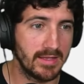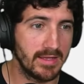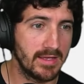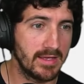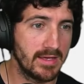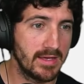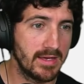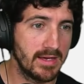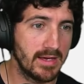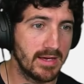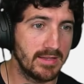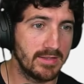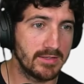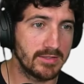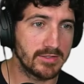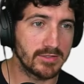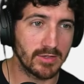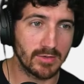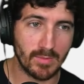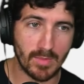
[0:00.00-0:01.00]
And there
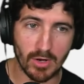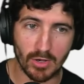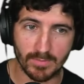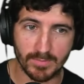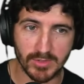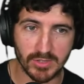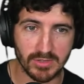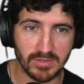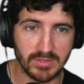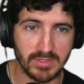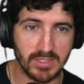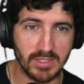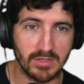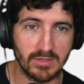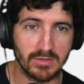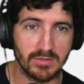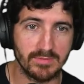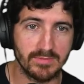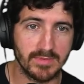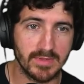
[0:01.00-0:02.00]
are some options
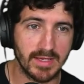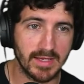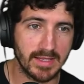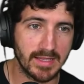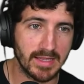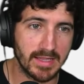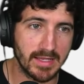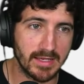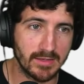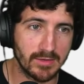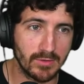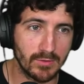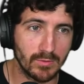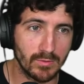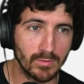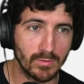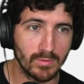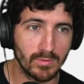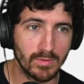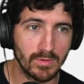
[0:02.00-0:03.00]
here that let
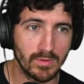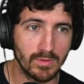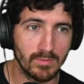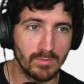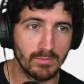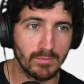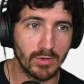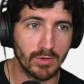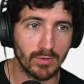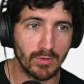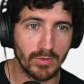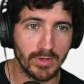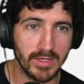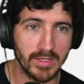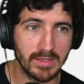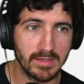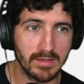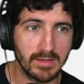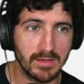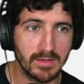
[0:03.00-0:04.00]
you modulate